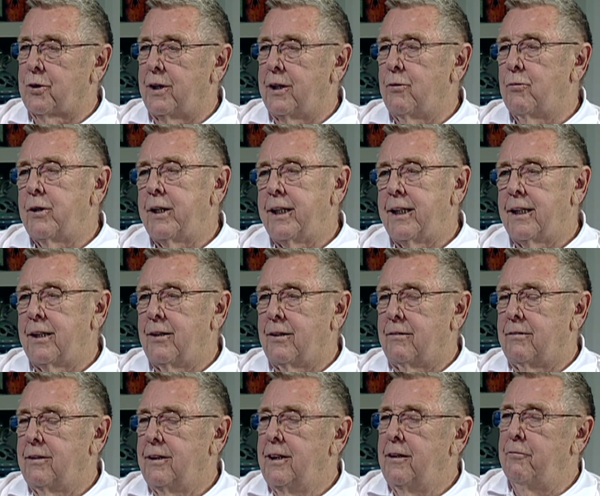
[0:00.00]
and then we had the
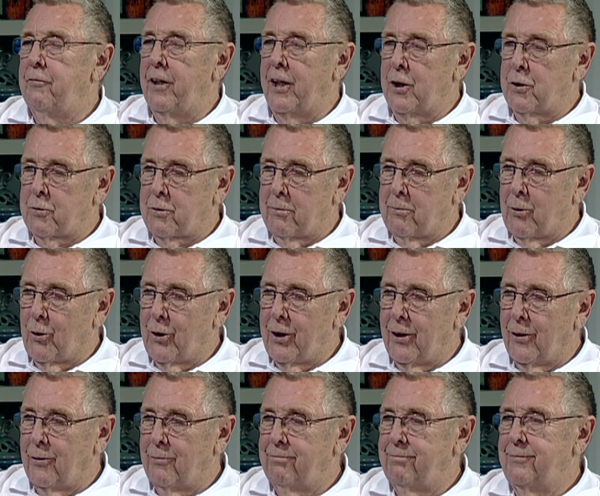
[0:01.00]
Veterans
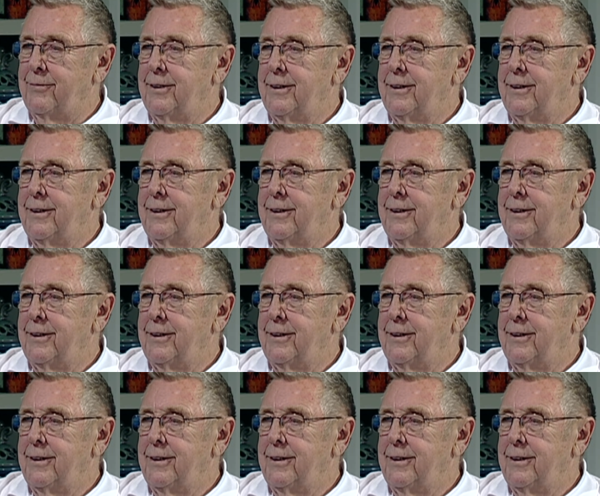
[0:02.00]
Memorial.